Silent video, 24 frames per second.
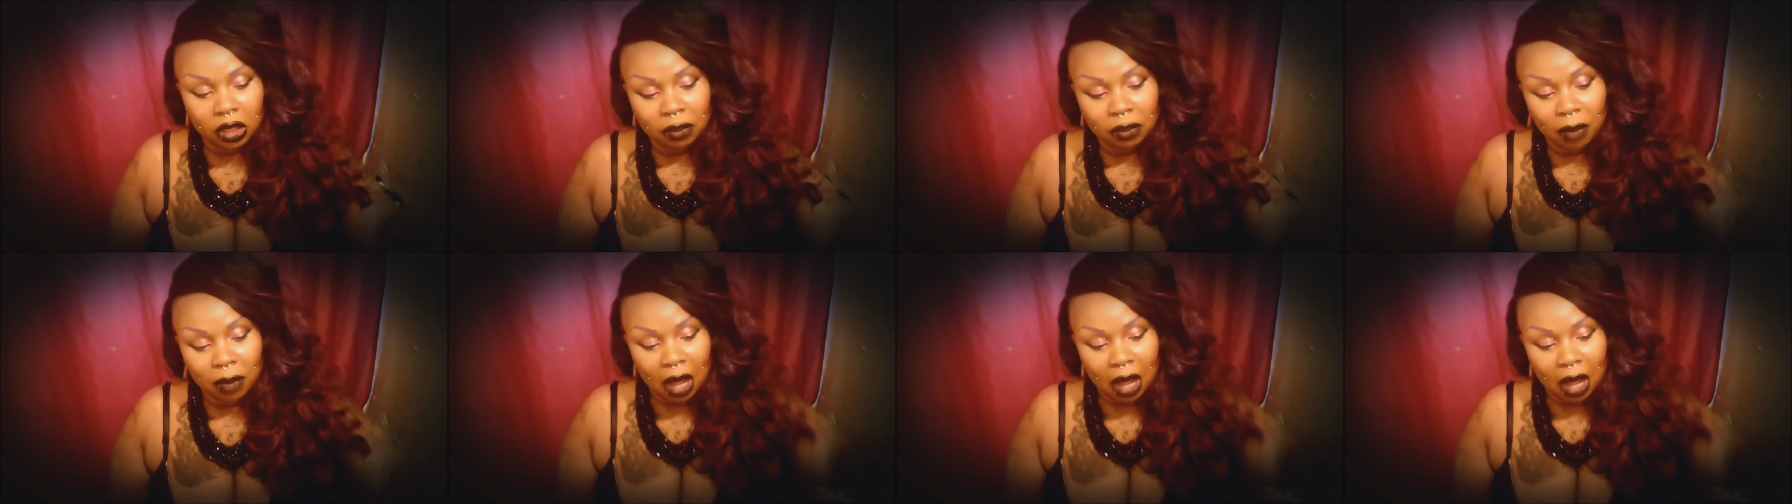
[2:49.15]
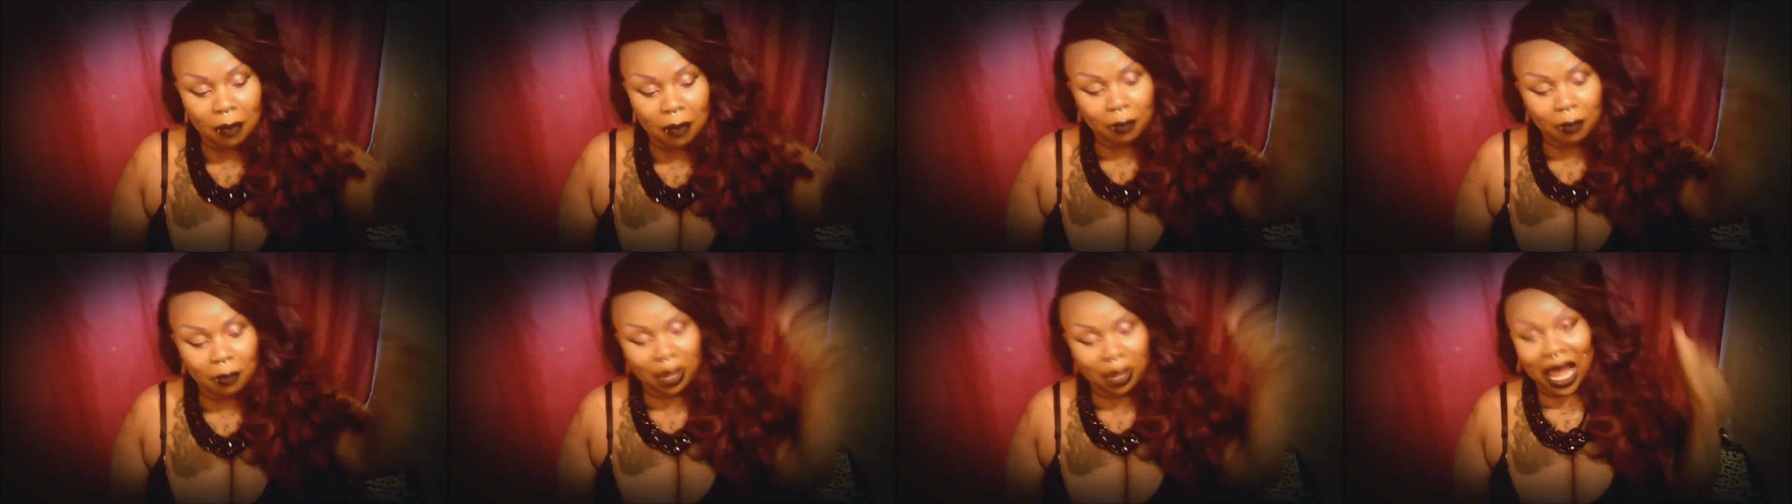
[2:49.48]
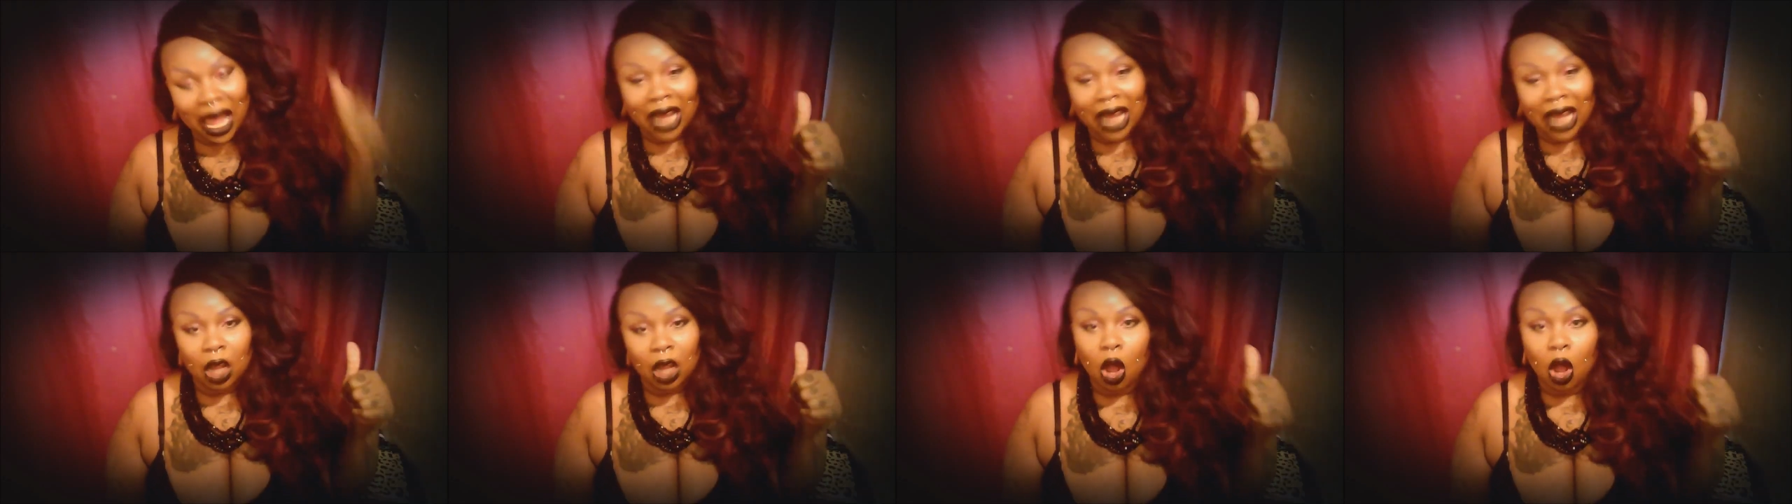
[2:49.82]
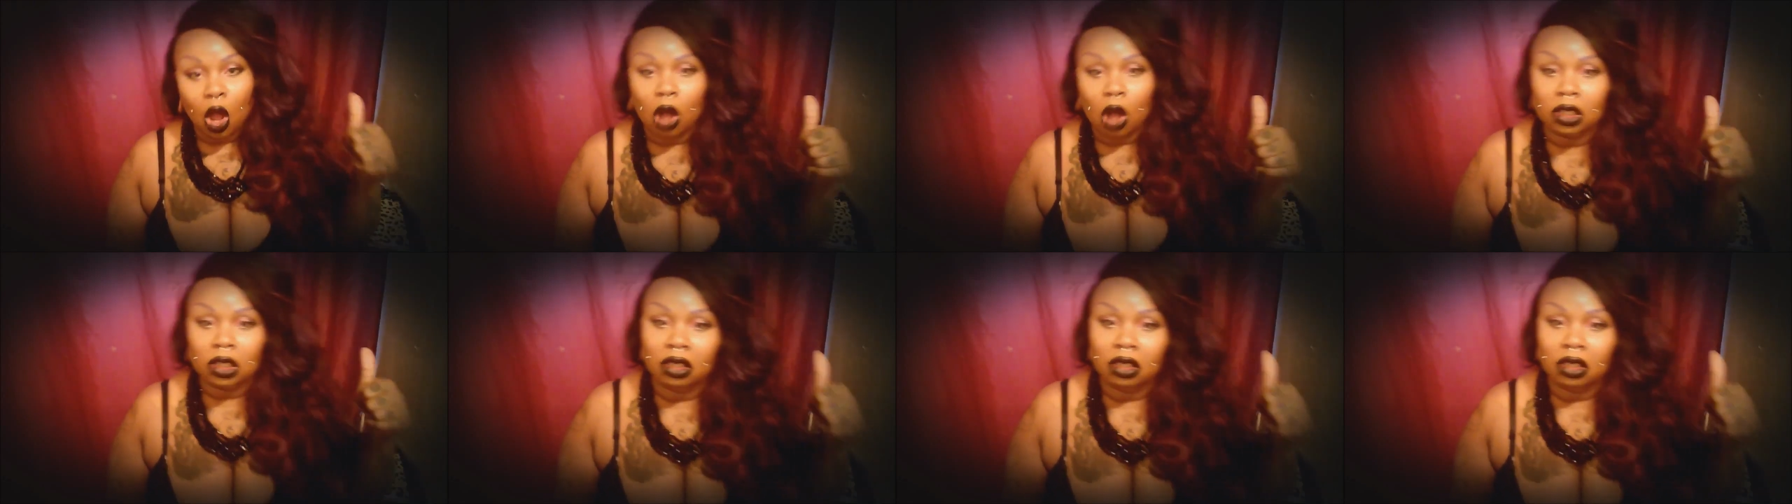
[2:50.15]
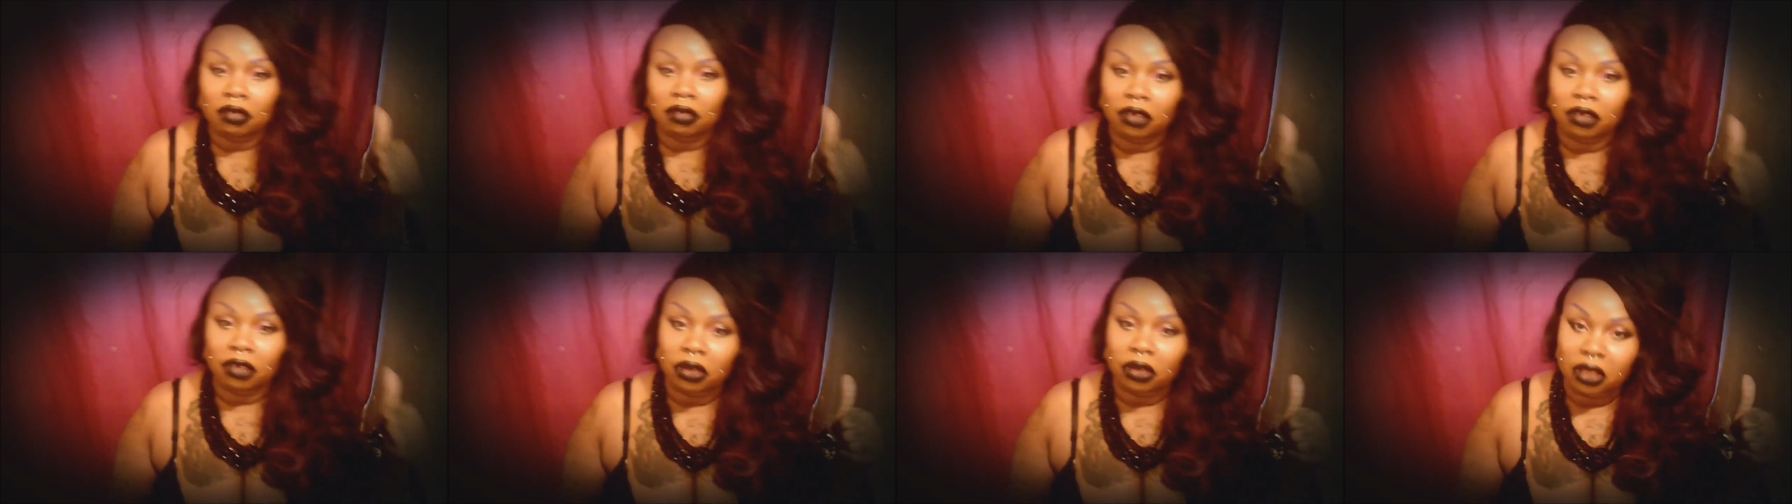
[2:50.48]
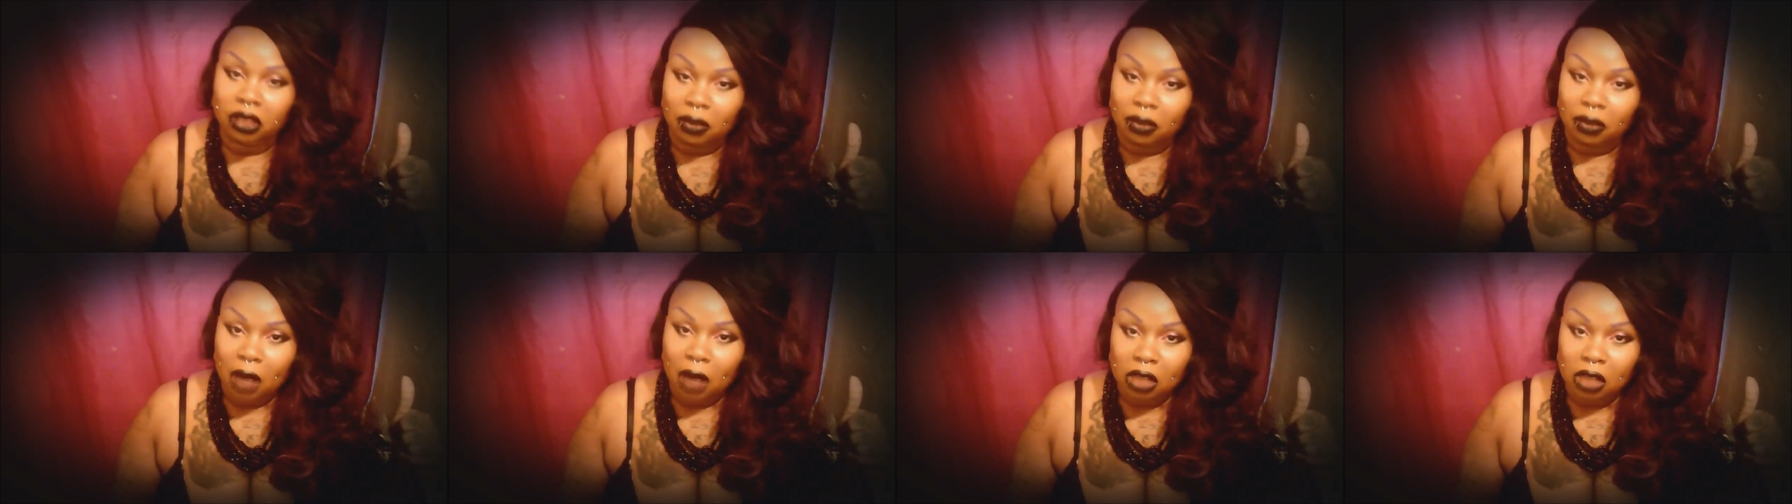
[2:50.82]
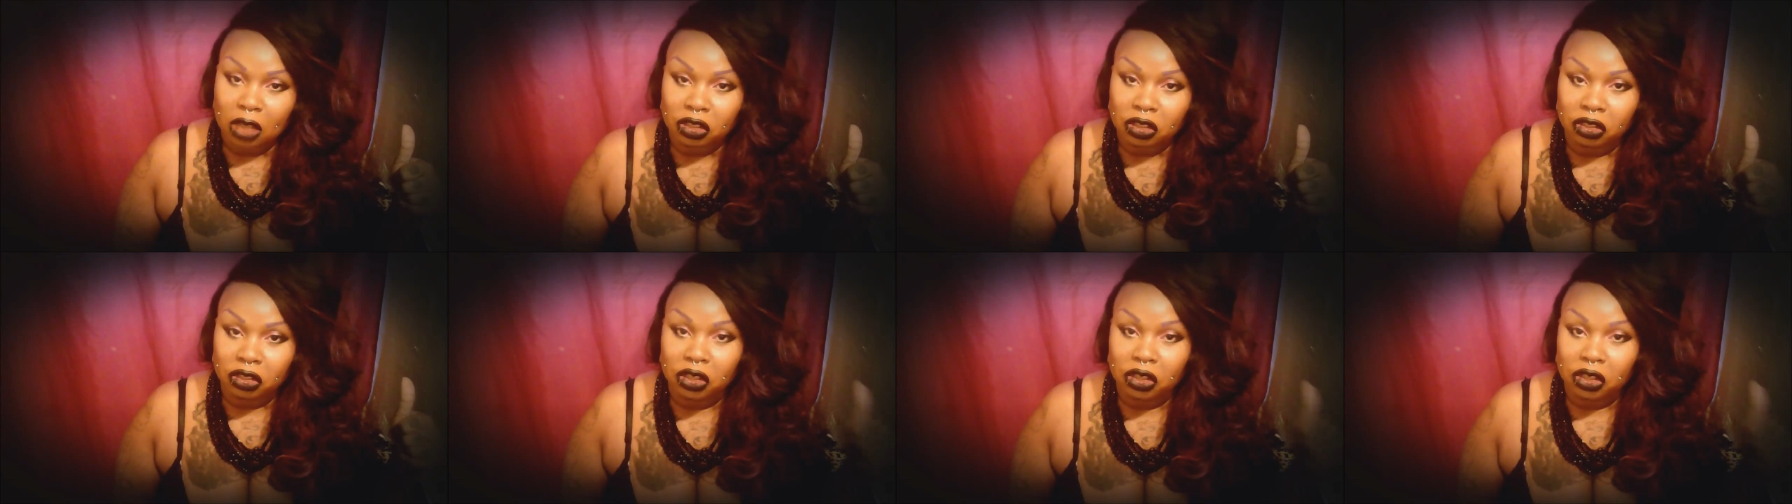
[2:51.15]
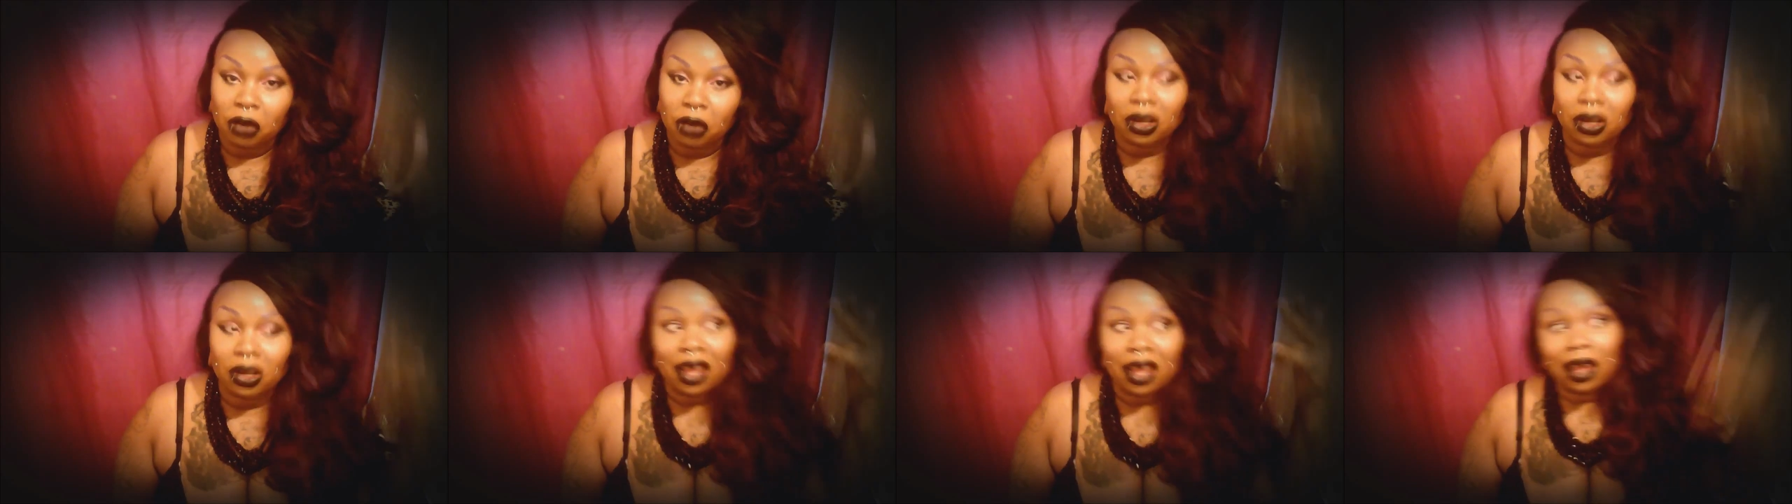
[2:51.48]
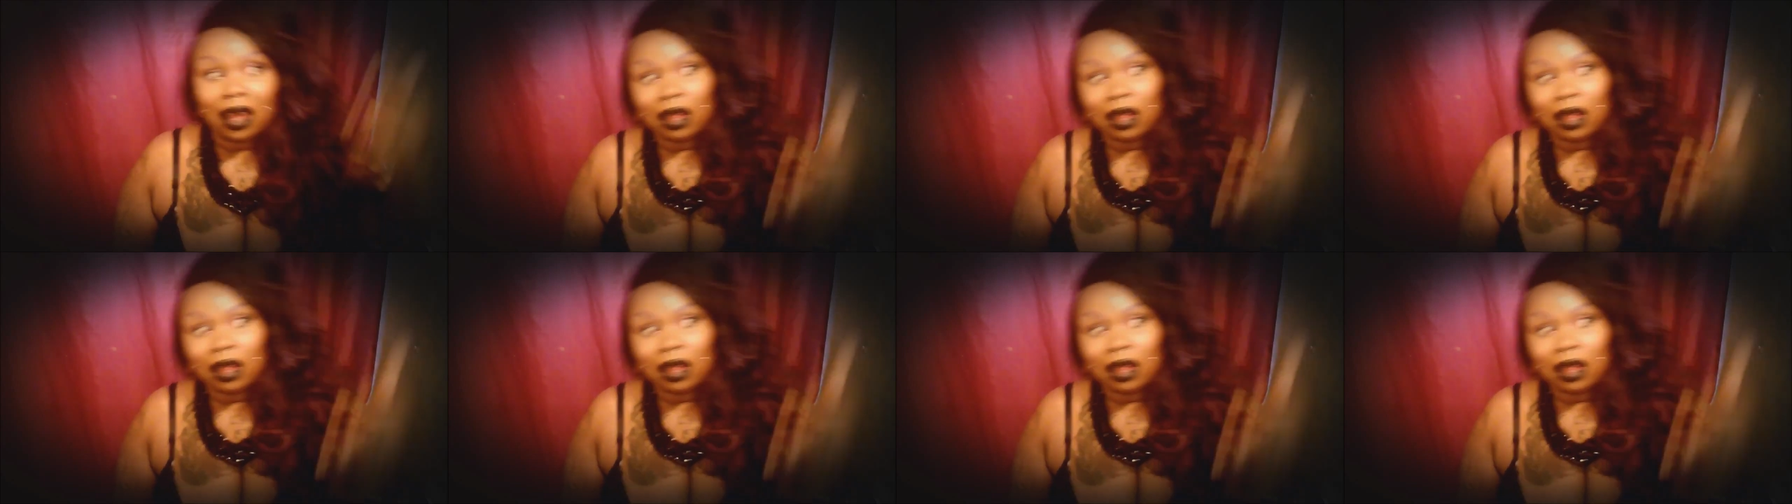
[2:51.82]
then pop back onto the field in the monster zone,